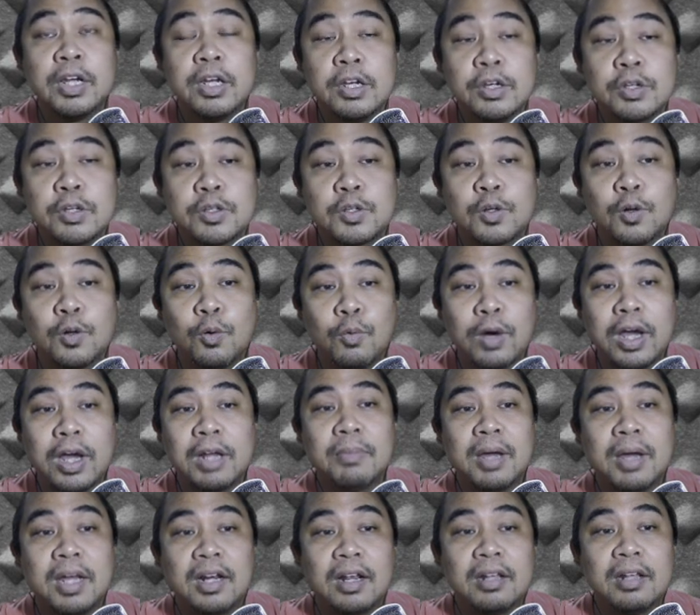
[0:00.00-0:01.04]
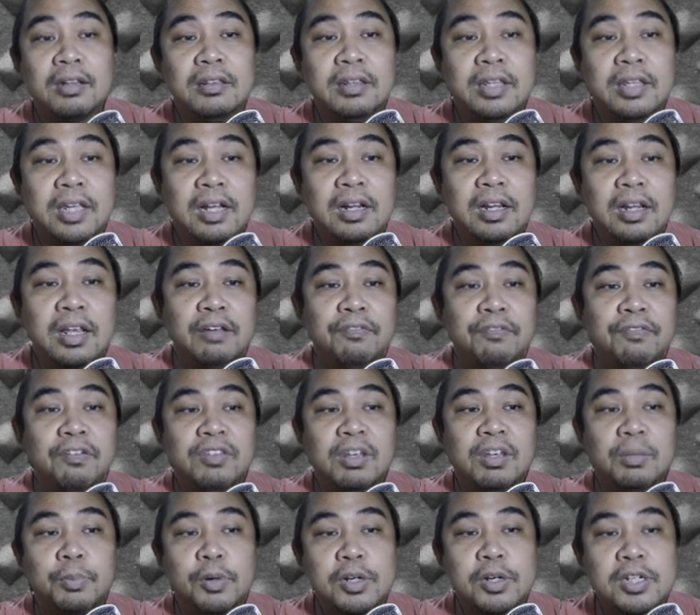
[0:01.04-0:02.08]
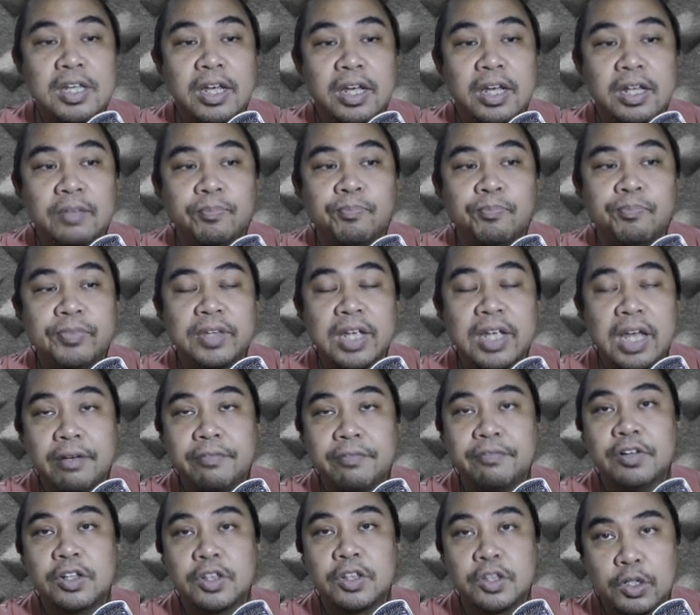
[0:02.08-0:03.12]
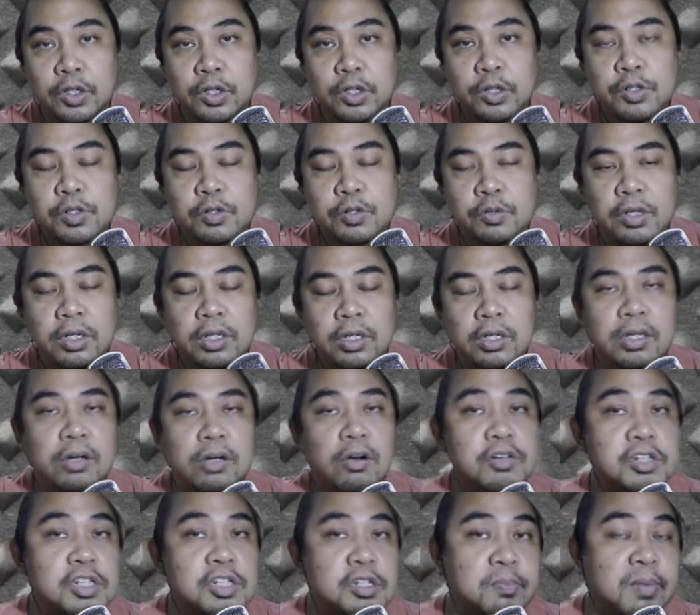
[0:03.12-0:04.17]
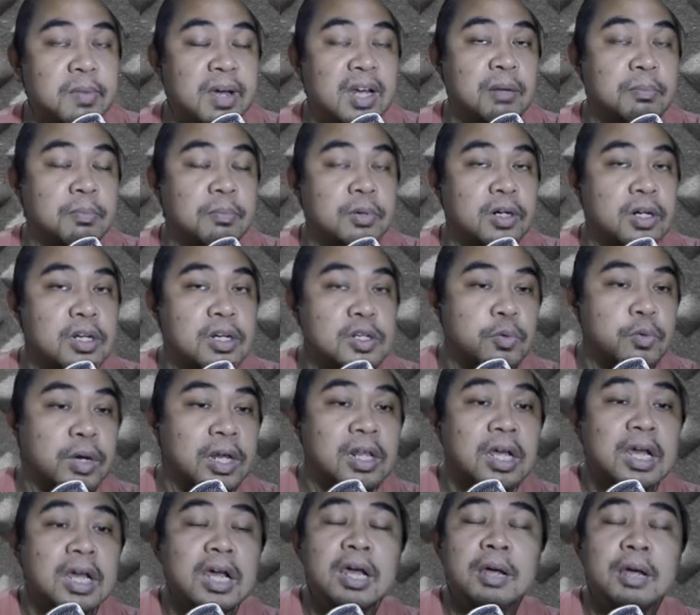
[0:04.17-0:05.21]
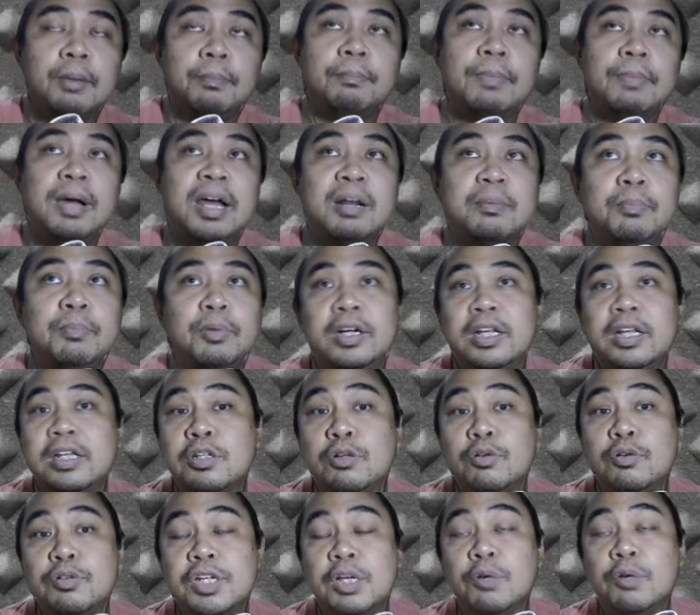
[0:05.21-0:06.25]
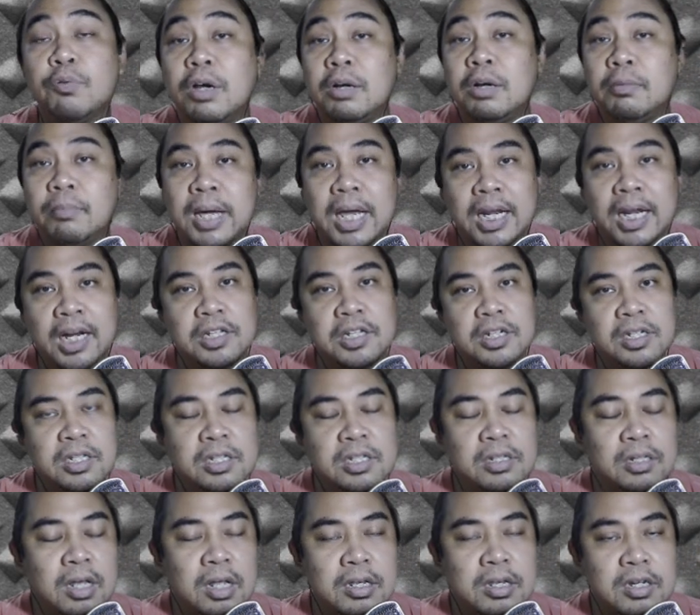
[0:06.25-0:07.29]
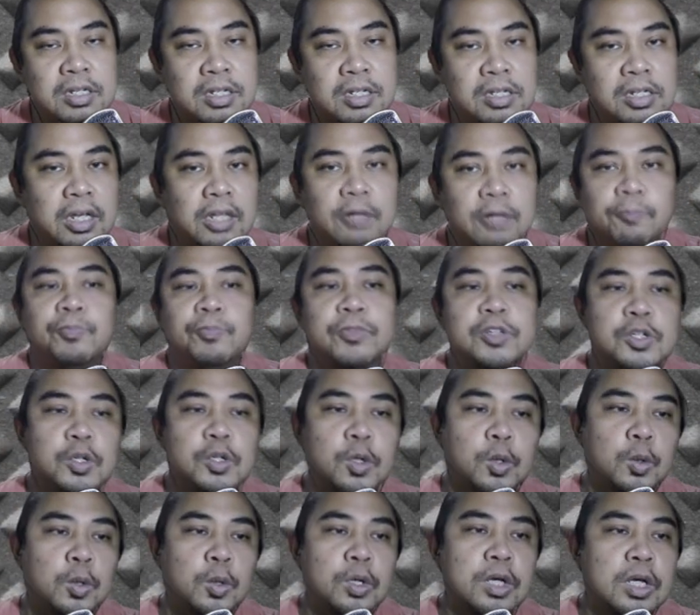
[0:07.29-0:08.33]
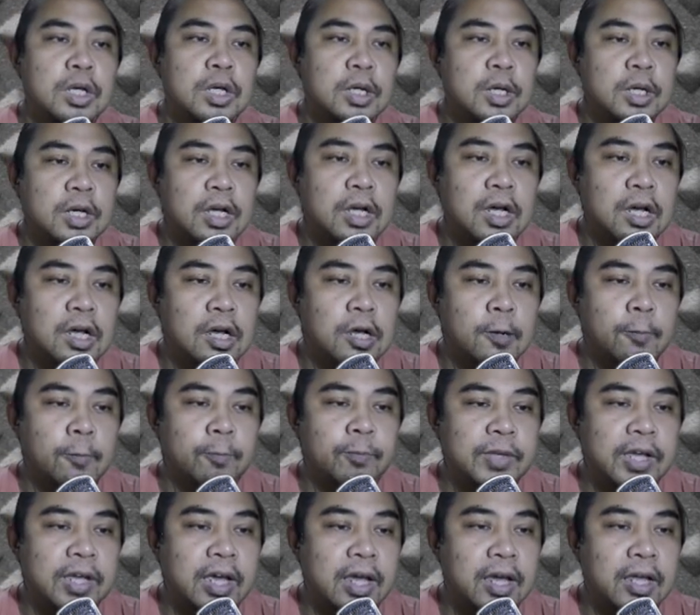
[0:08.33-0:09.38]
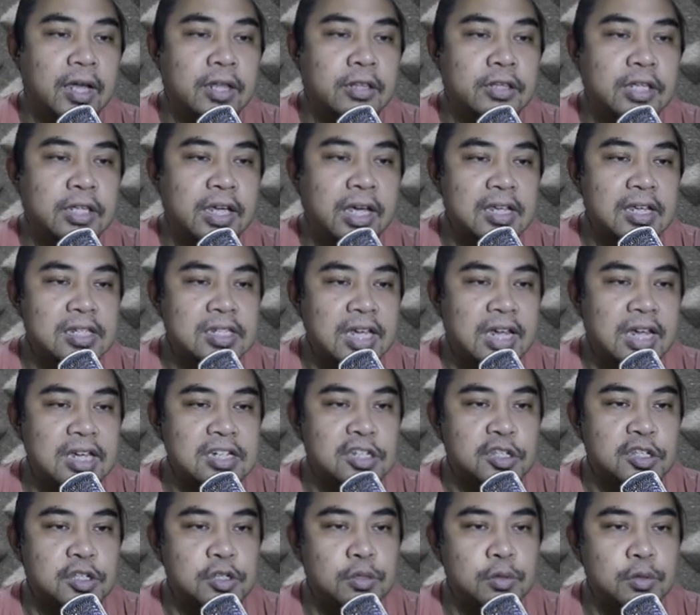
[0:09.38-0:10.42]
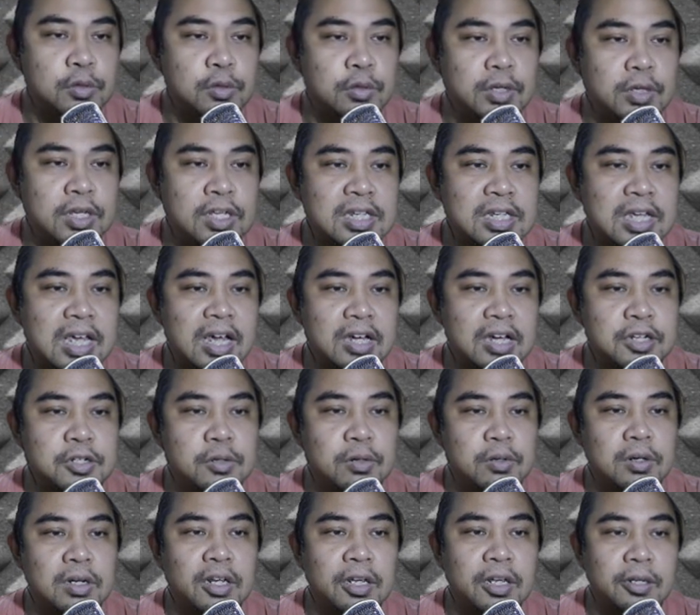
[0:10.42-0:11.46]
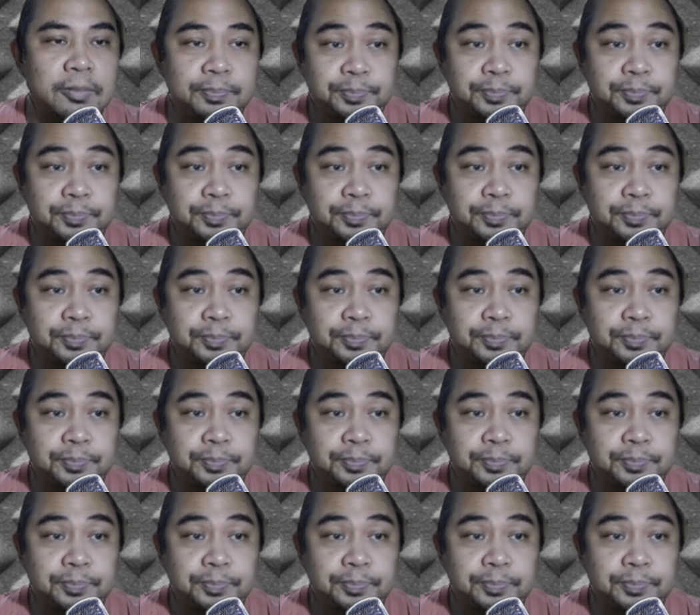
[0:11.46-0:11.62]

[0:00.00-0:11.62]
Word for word: so 1 mana dealing 50% every turn. So he causes mana burn as well. Mana burn is losing one mana. Just that's just it. So, um, and his S2 is actually